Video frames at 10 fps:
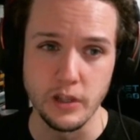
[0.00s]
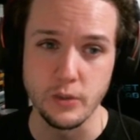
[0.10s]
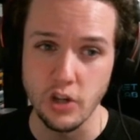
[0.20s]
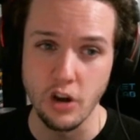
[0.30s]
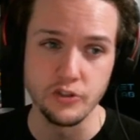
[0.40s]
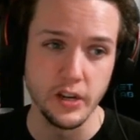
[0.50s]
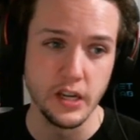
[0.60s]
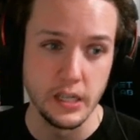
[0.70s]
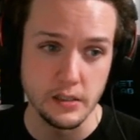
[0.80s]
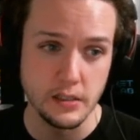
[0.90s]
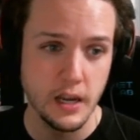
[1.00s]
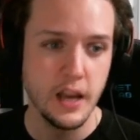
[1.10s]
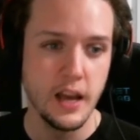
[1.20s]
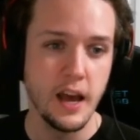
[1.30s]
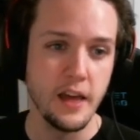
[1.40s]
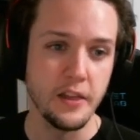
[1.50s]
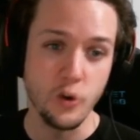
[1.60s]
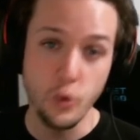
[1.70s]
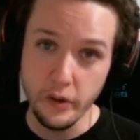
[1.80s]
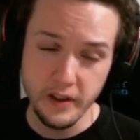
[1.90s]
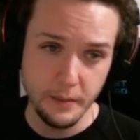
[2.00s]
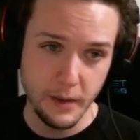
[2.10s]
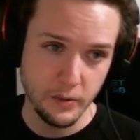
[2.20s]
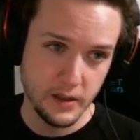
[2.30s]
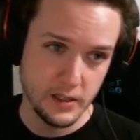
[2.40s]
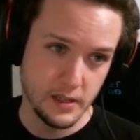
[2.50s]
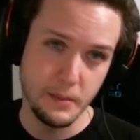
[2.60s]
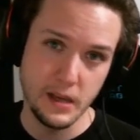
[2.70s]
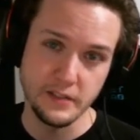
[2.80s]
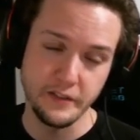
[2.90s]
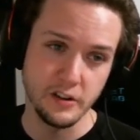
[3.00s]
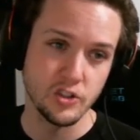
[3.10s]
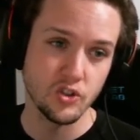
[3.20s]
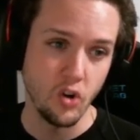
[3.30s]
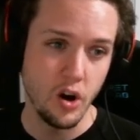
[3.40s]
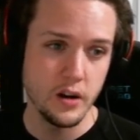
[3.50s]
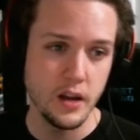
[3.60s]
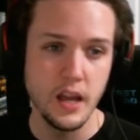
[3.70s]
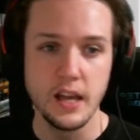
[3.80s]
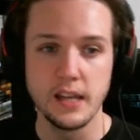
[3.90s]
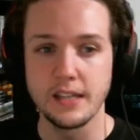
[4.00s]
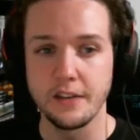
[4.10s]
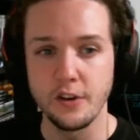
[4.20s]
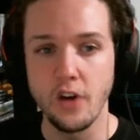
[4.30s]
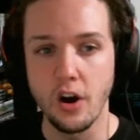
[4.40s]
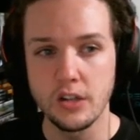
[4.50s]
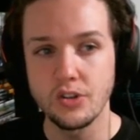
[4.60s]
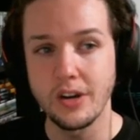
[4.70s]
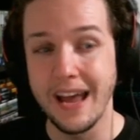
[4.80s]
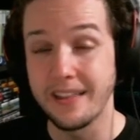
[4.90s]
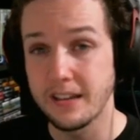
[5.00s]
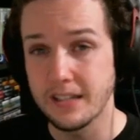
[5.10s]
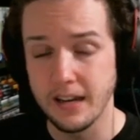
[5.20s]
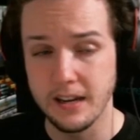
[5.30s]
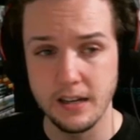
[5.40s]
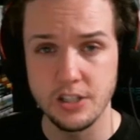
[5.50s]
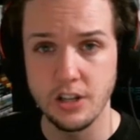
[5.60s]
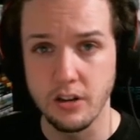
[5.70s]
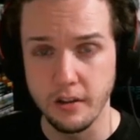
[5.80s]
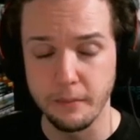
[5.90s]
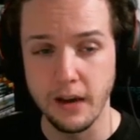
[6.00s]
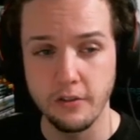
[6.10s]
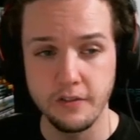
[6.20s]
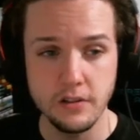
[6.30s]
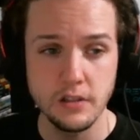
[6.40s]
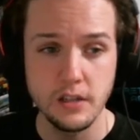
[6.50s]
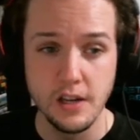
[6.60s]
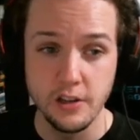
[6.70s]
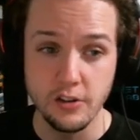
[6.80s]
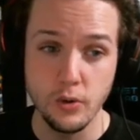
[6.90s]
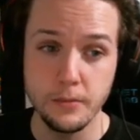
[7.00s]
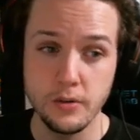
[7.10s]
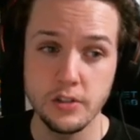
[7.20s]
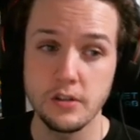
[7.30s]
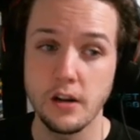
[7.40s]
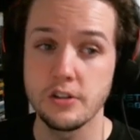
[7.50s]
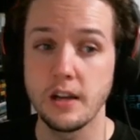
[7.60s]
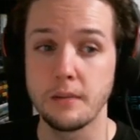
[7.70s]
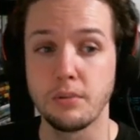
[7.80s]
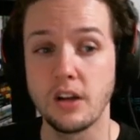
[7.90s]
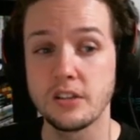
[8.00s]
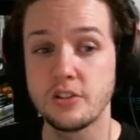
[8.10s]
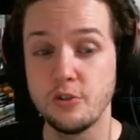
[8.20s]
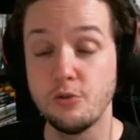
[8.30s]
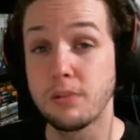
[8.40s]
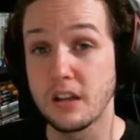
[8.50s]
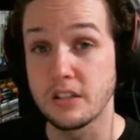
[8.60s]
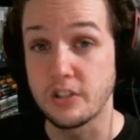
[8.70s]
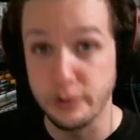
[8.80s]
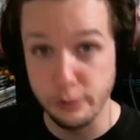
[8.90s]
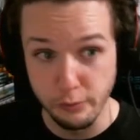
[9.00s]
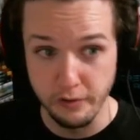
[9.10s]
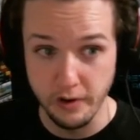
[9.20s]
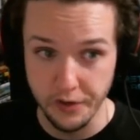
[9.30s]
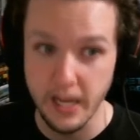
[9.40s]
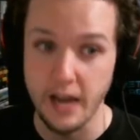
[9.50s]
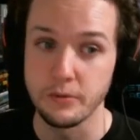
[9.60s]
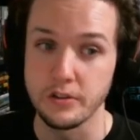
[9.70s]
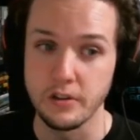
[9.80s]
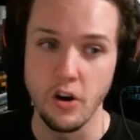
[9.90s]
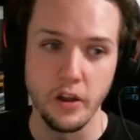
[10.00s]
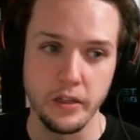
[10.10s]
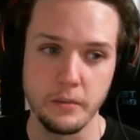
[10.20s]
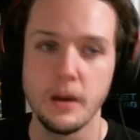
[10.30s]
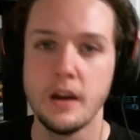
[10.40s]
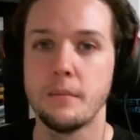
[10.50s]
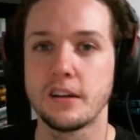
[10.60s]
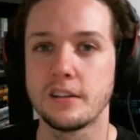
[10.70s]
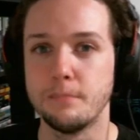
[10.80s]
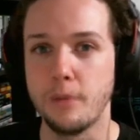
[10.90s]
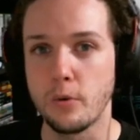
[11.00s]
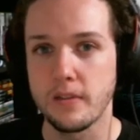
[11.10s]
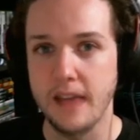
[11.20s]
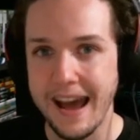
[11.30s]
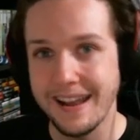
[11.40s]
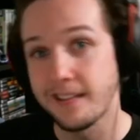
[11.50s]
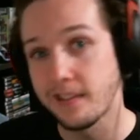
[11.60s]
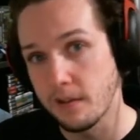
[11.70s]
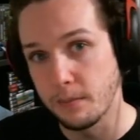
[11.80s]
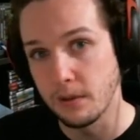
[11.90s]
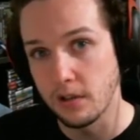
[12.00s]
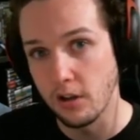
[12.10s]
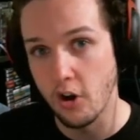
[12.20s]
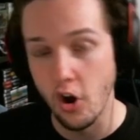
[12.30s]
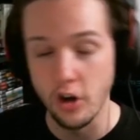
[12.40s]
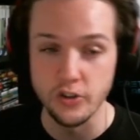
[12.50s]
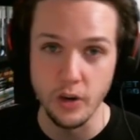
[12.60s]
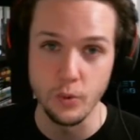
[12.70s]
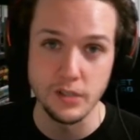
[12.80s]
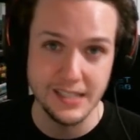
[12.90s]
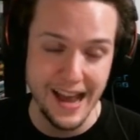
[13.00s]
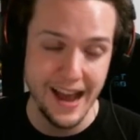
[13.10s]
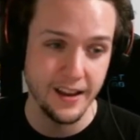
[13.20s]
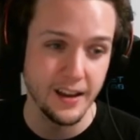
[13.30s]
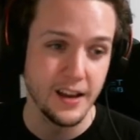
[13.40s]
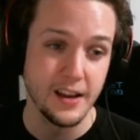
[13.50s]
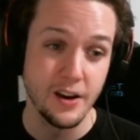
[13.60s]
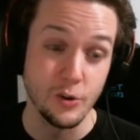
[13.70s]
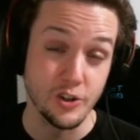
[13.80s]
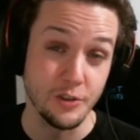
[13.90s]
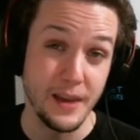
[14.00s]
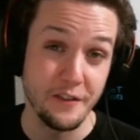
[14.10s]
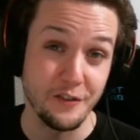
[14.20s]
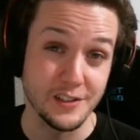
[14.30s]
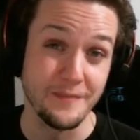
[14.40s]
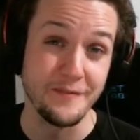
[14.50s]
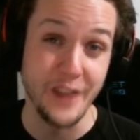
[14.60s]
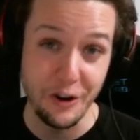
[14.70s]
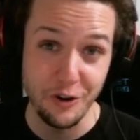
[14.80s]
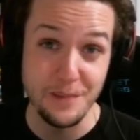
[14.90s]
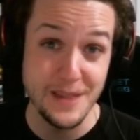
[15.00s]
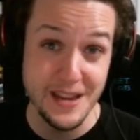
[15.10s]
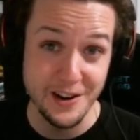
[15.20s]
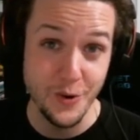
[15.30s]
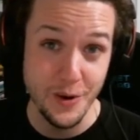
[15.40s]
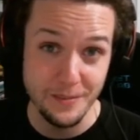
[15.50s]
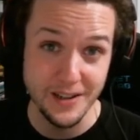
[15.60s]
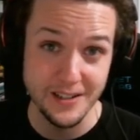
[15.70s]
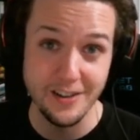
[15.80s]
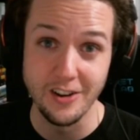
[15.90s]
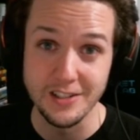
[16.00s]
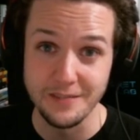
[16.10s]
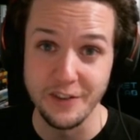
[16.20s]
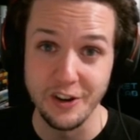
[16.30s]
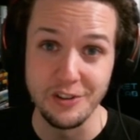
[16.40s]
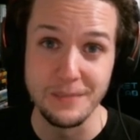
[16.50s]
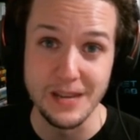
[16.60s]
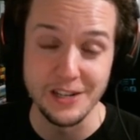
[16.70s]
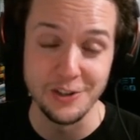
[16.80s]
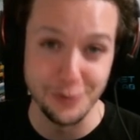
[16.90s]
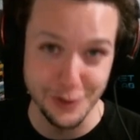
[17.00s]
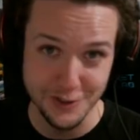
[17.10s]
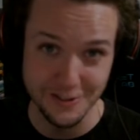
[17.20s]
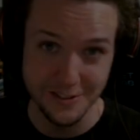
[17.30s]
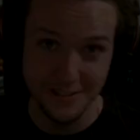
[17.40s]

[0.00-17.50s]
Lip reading: Andre needs. The cool thing about this that makes it very strong is that if you have Andre and the Titanite chunk on the battlefield, your equipped creature is actually getting +2/+2 for every counter on them, because both that and the ability on Andre will stack, which could make for some very mean equipment on some very mean creatures.